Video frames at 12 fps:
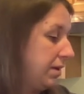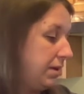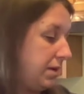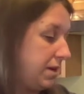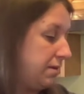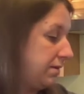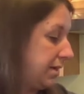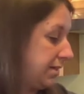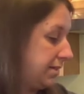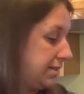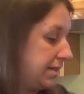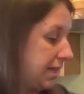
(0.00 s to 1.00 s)
you know,
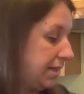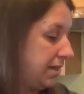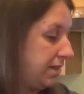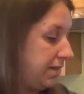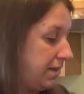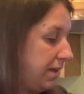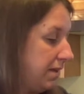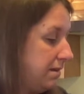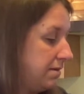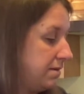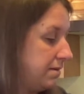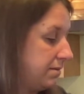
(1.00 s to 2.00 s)
it's a daily thing
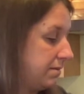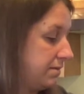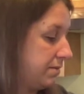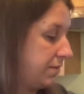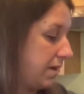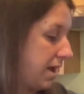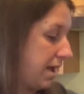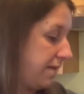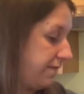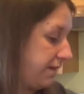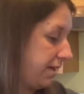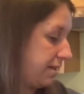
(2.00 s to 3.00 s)
where I
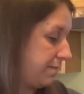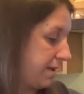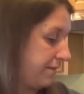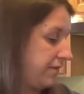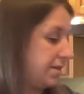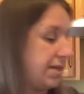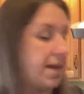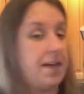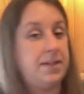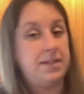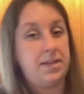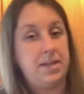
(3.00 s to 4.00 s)
feed them every
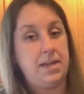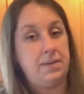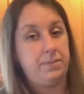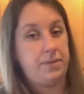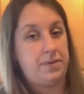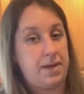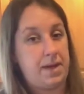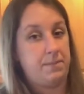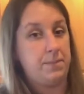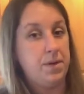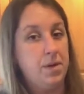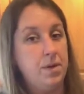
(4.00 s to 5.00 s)
day to keep
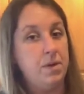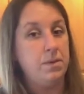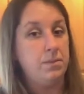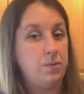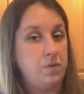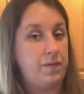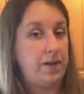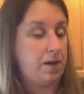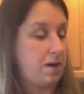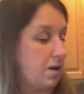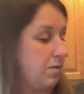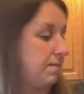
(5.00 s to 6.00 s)
them moving
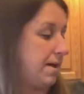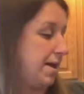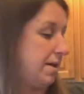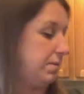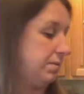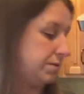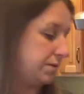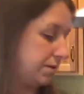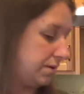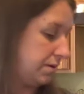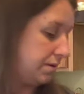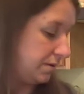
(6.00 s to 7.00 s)
around.
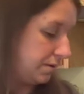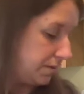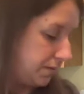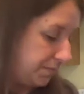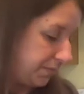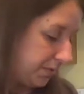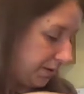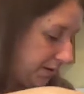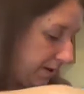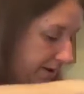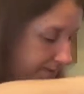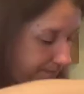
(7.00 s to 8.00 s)
All
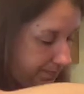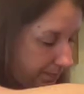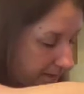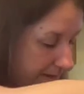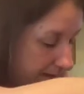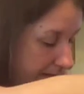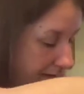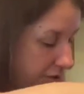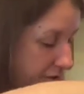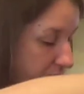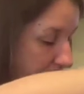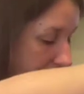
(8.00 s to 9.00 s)
right? And they
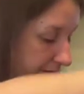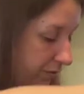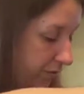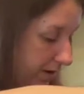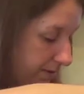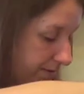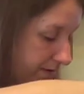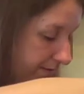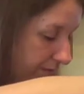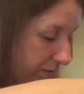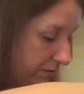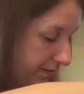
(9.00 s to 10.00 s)
do have quite a bit of
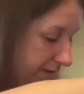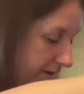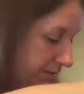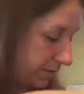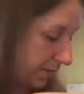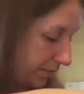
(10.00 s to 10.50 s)
food over there, so I